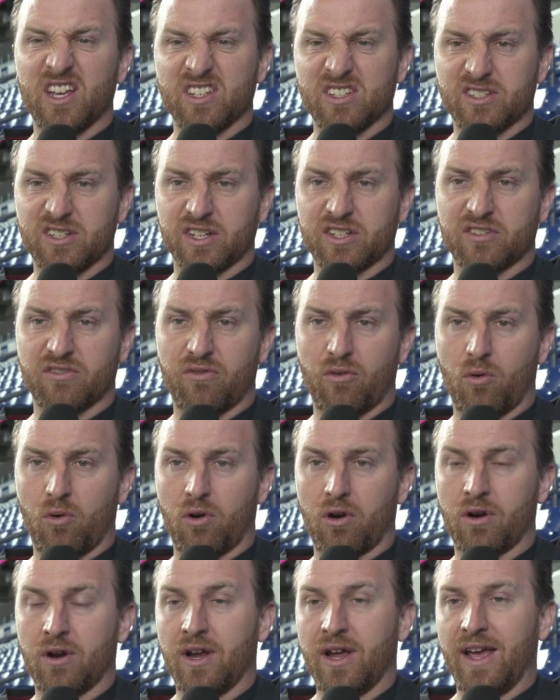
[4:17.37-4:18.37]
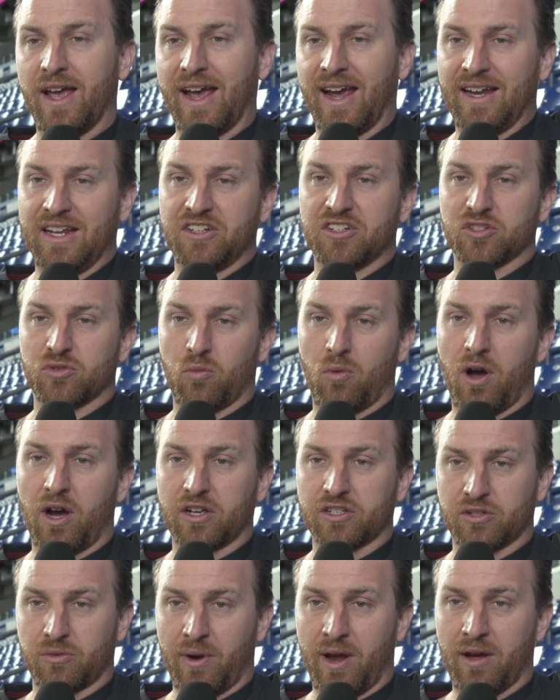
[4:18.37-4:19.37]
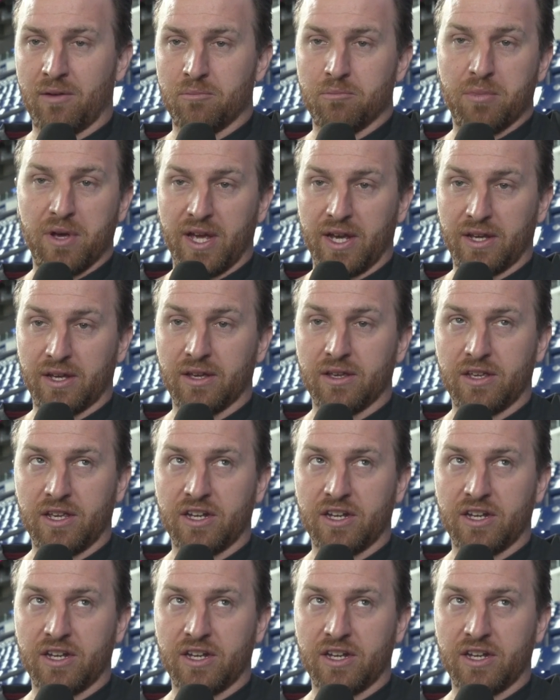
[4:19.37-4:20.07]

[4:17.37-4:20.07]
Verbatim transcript: 6'4, and he just walks around big.